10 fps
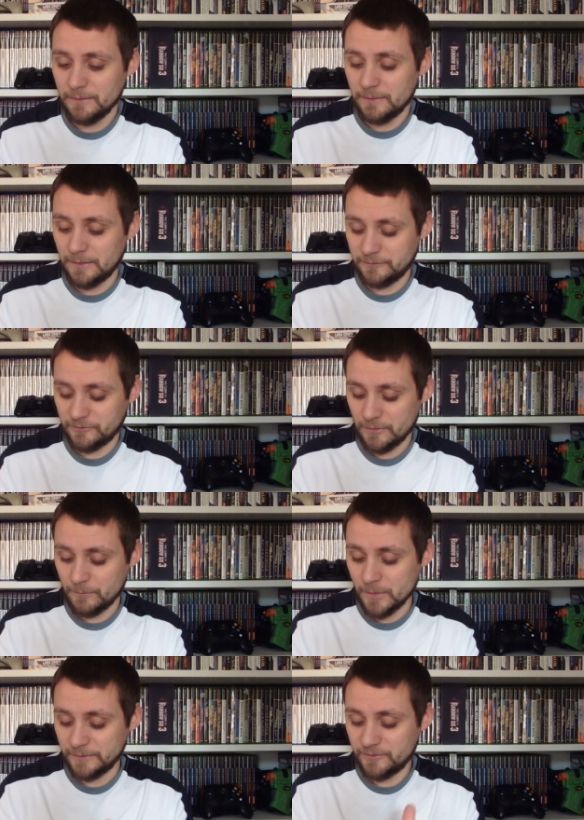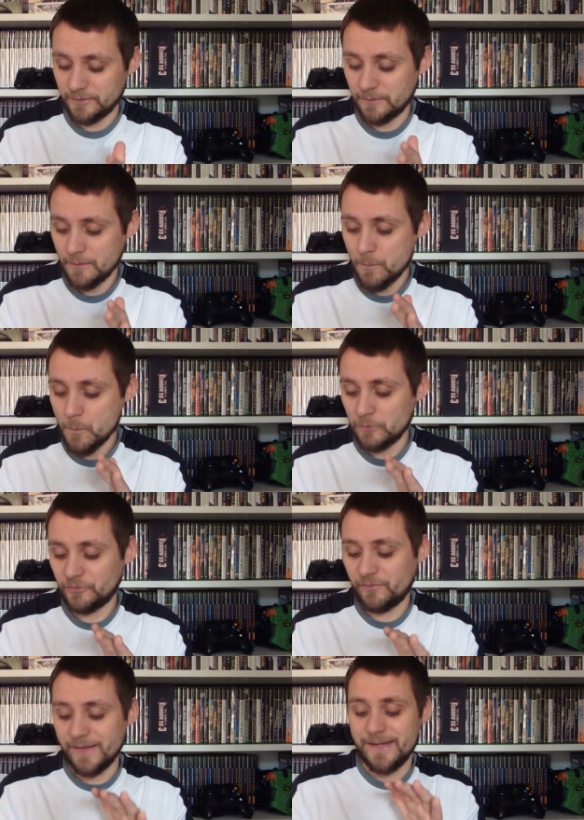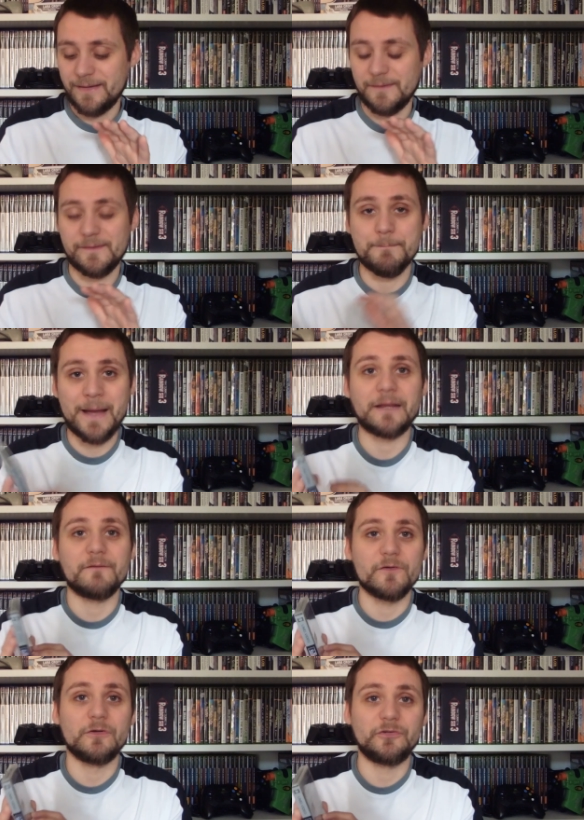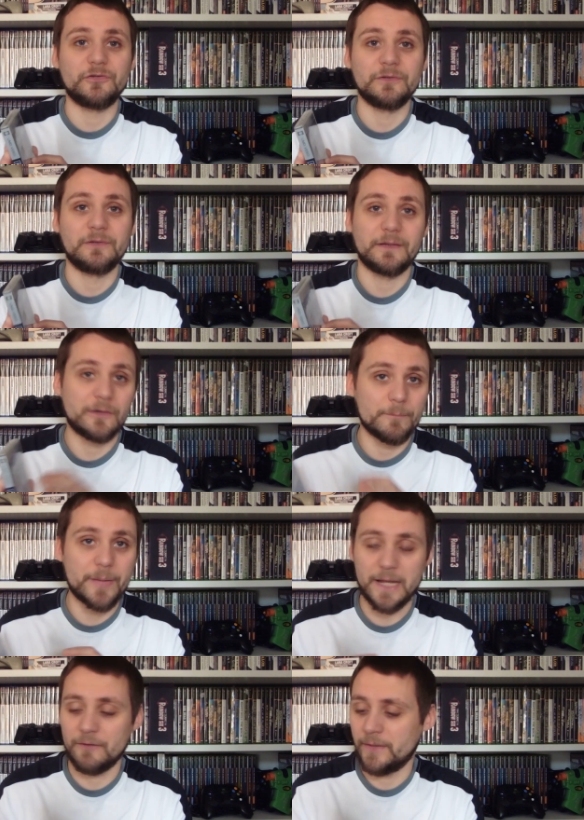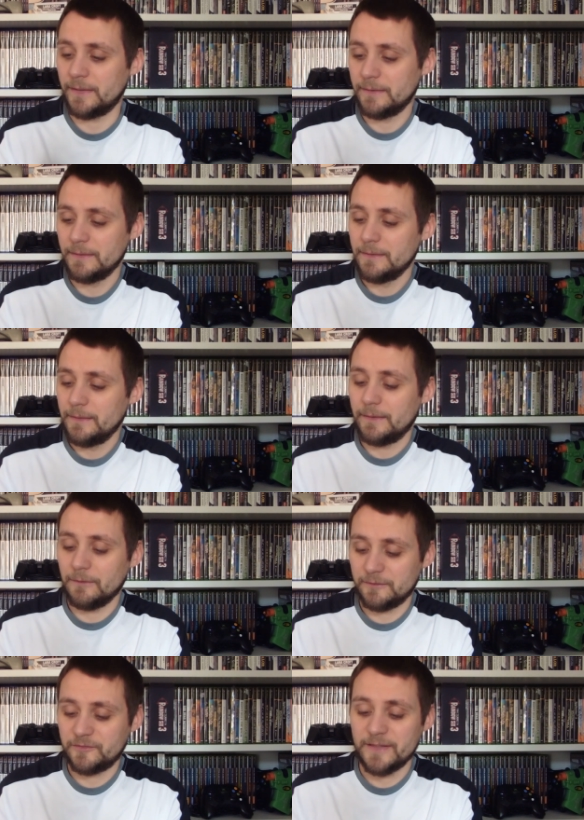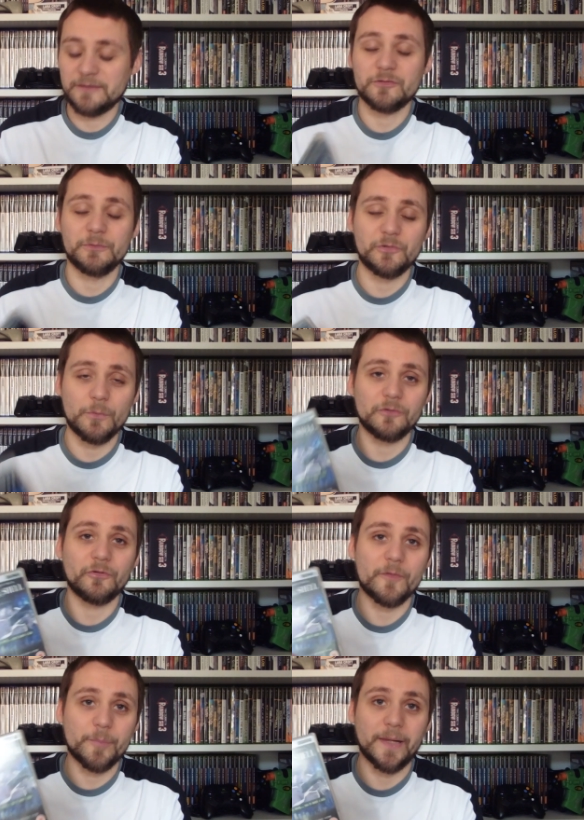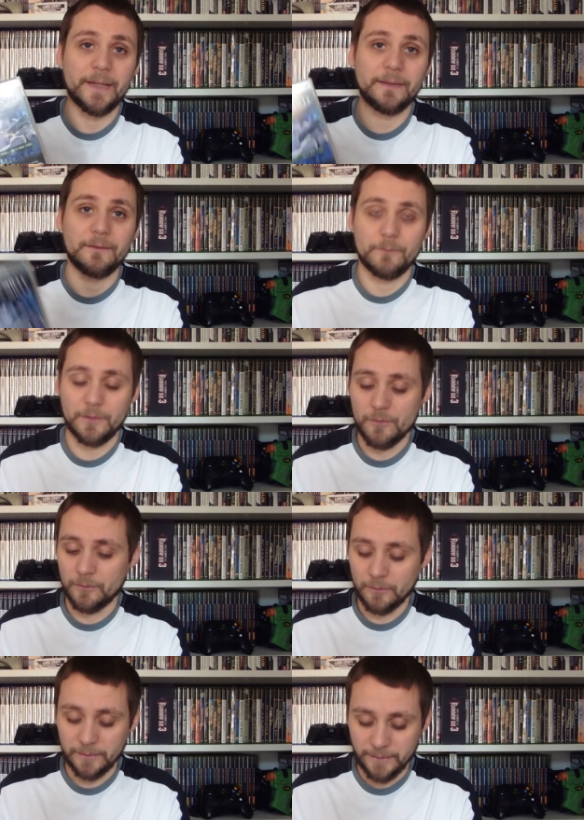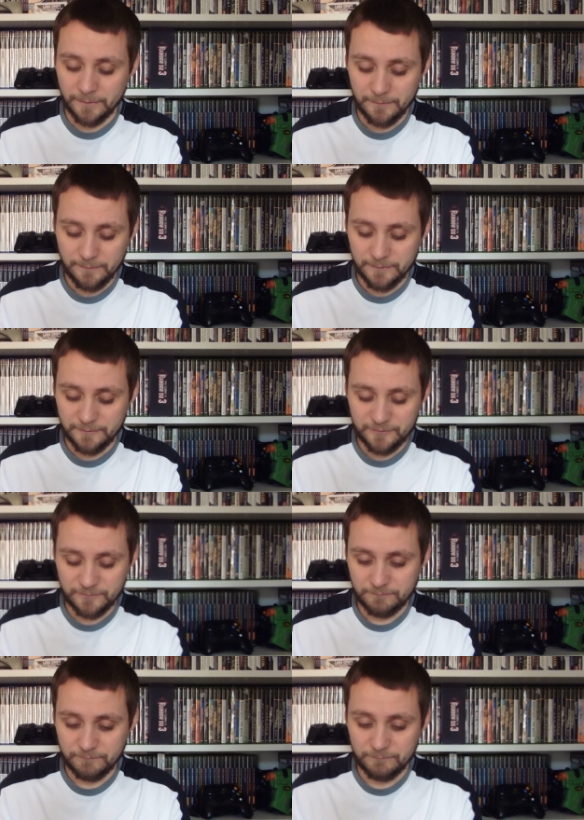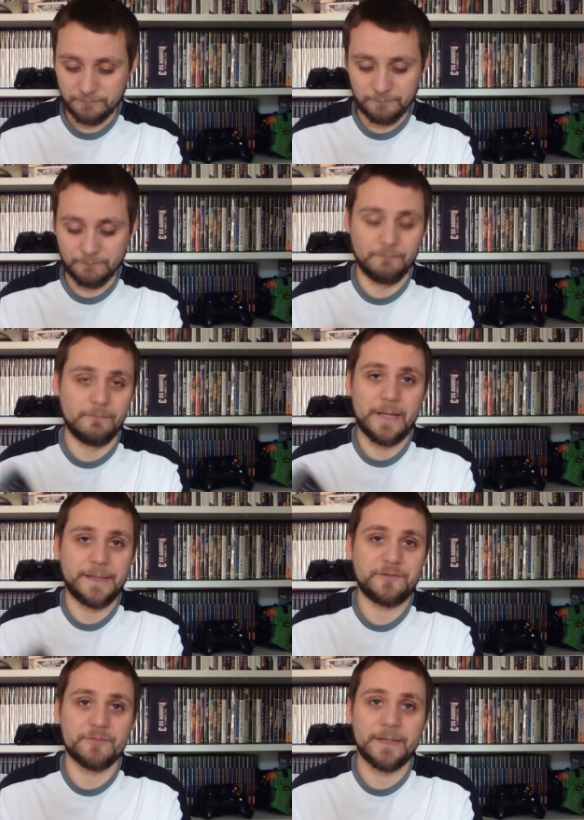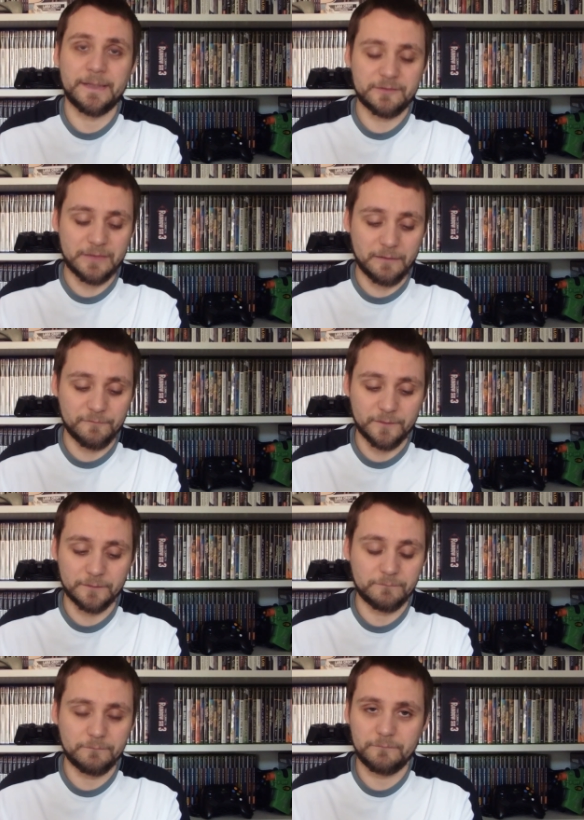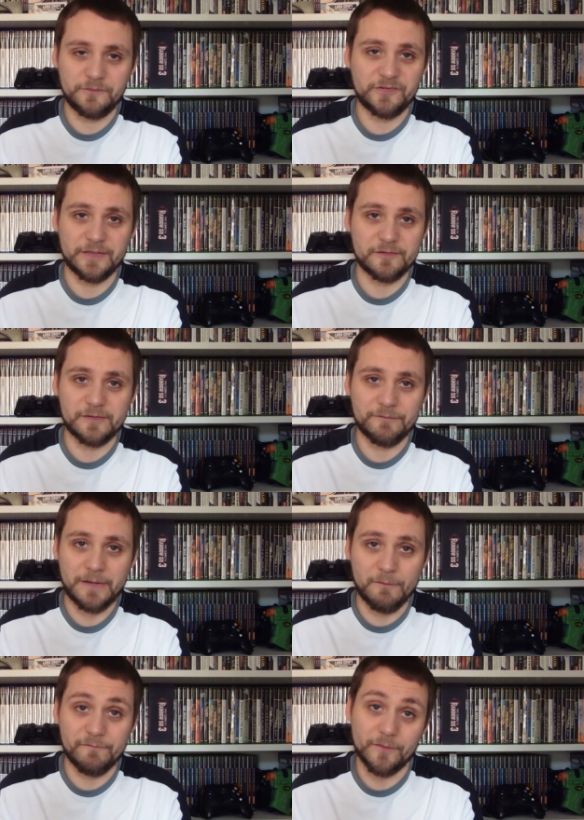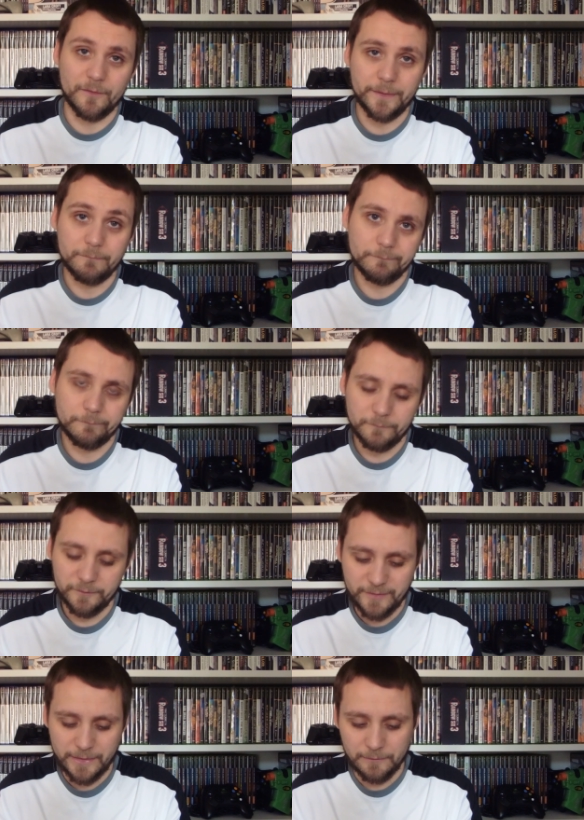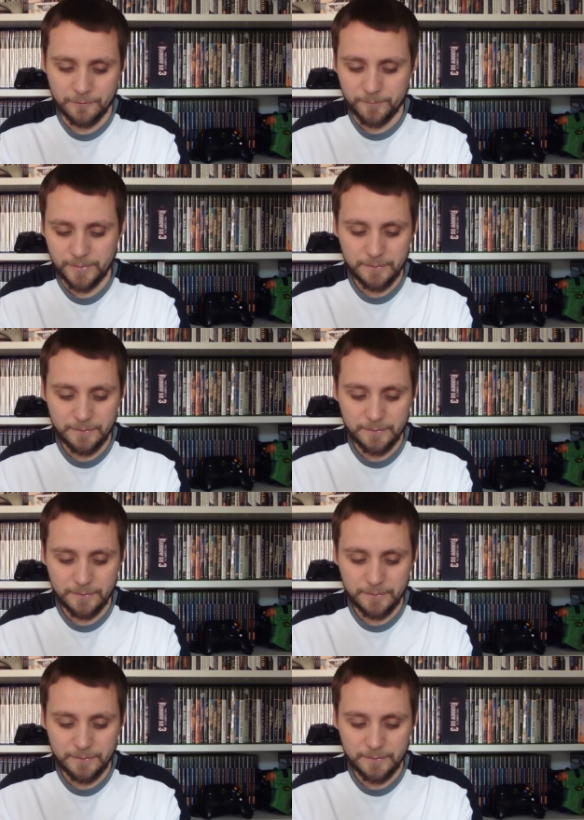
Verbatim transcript: Uh, so wanted to watch the, the manga version and compare it and like I say, it's something to watch on the plane when I go on holiday. That's 80 minutes out of a six, seven hour flight taken up.